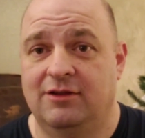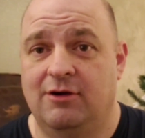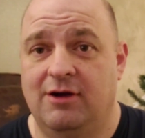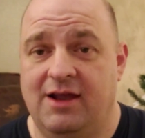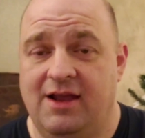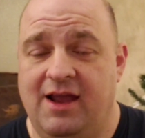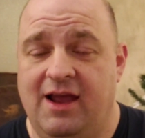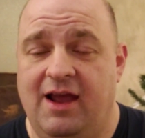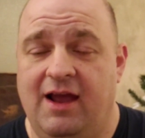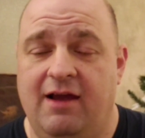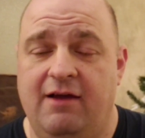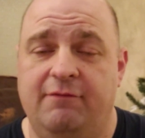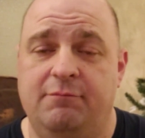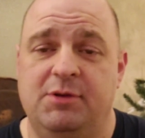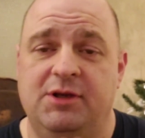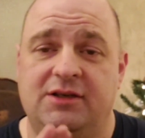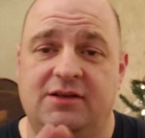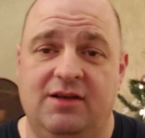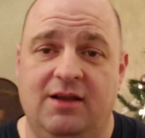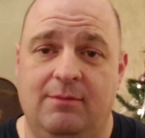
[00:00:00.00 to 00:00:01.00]
though I have
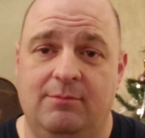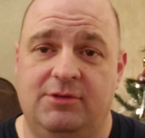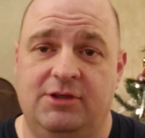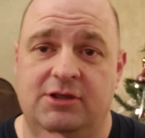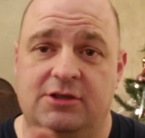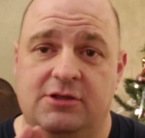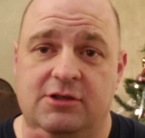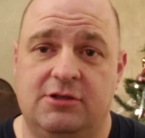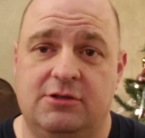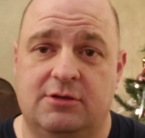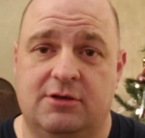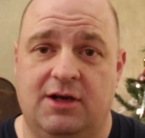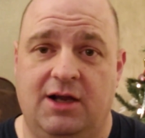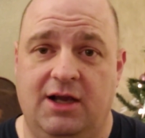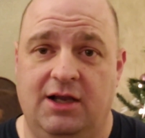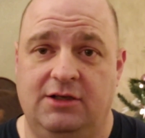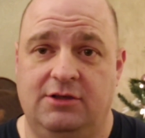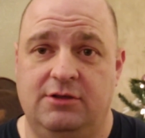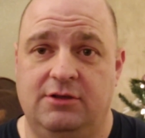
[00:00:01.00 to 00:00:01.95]
been tempted to try